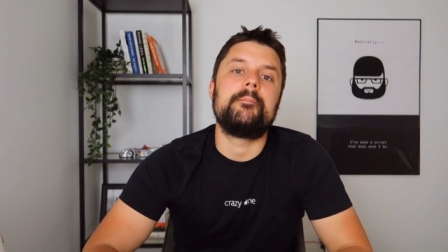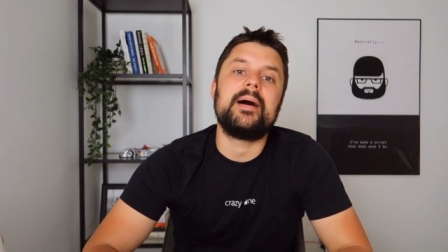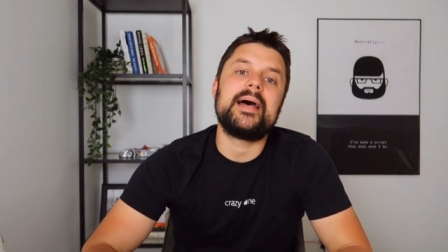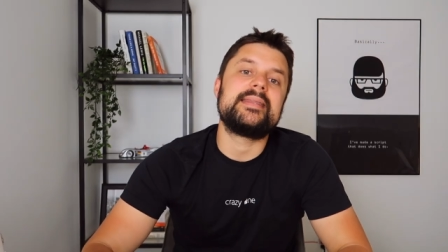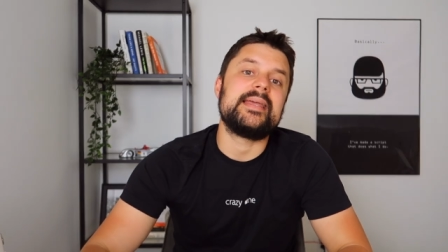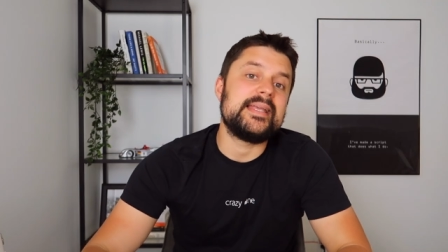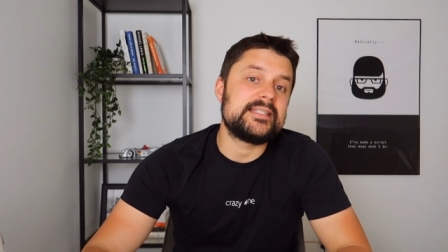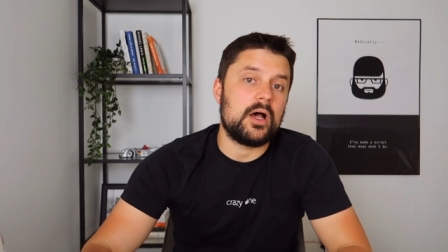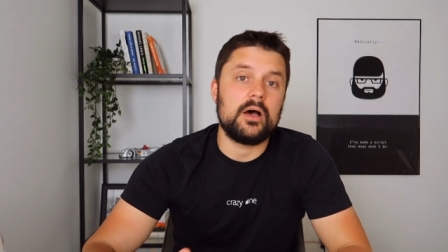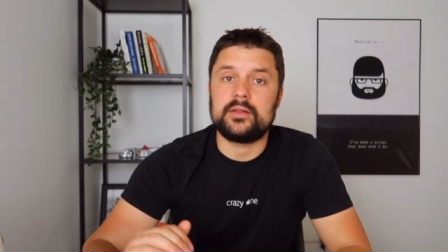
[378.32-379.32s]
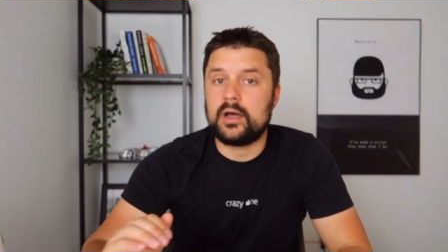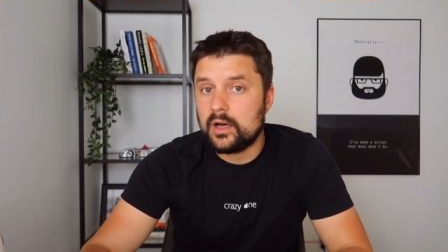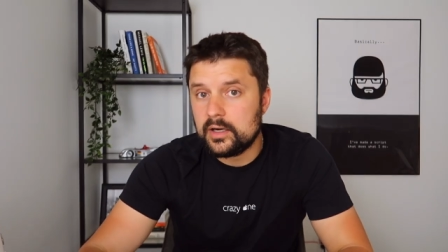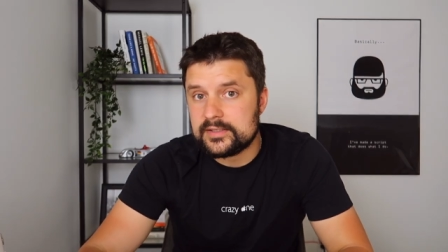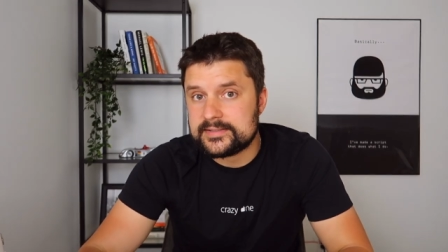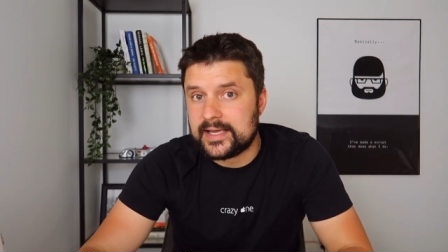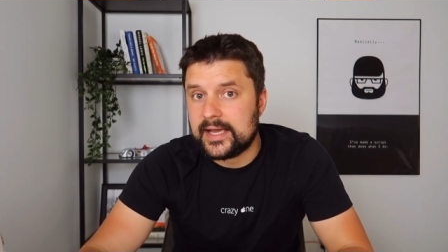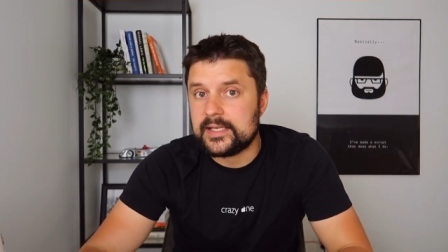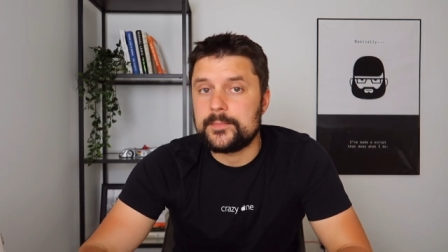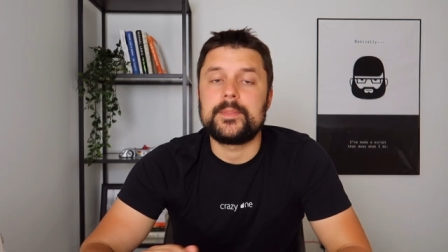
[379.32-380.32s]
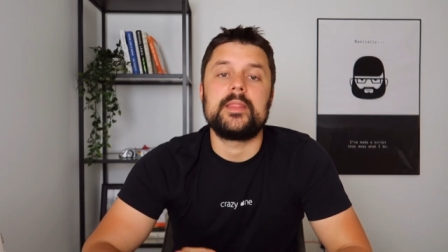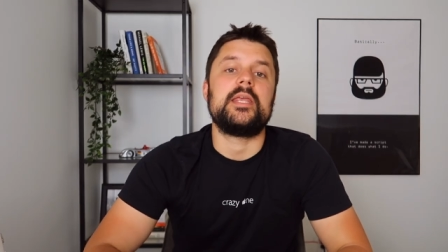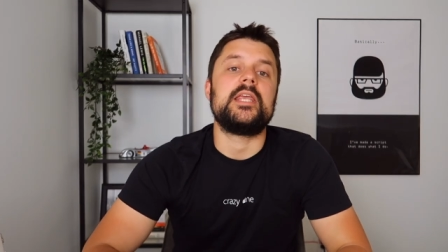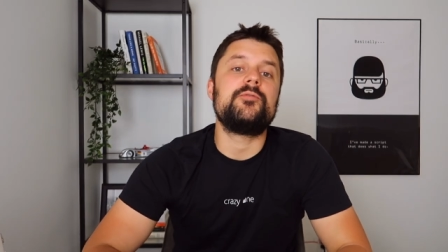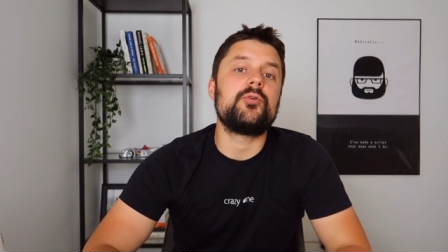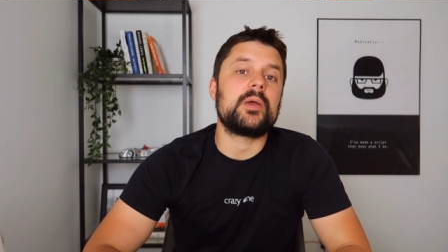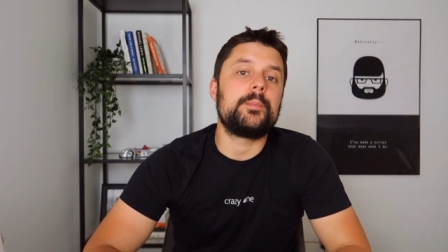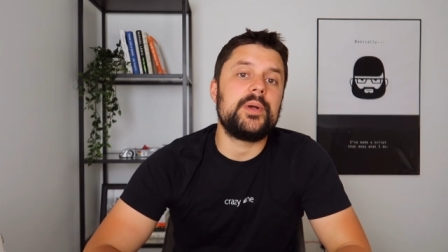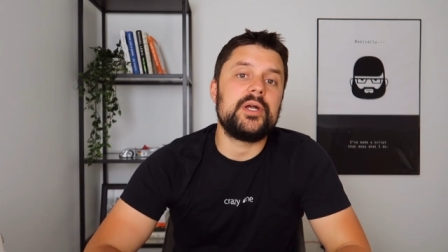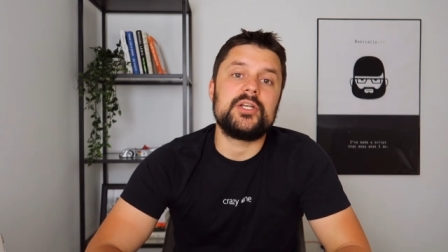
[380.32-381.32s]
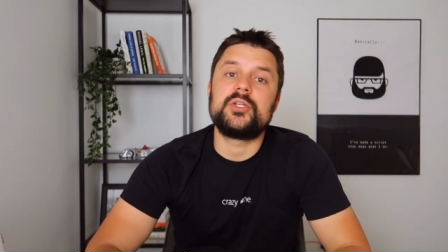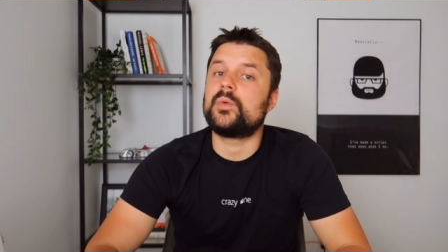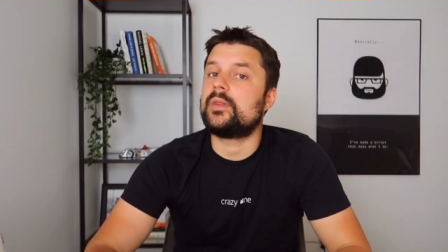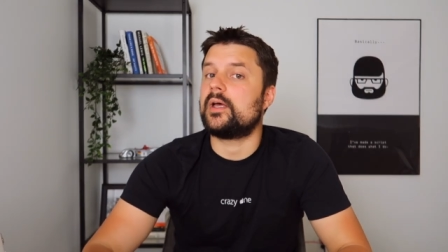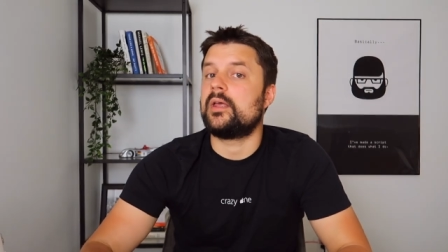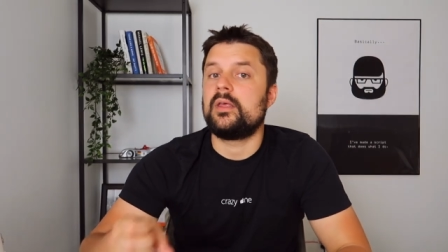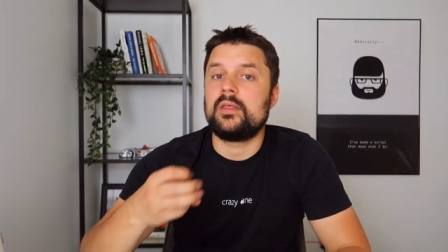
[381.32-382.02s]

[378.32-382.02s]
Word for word: but it's on the higher side if you compare it to the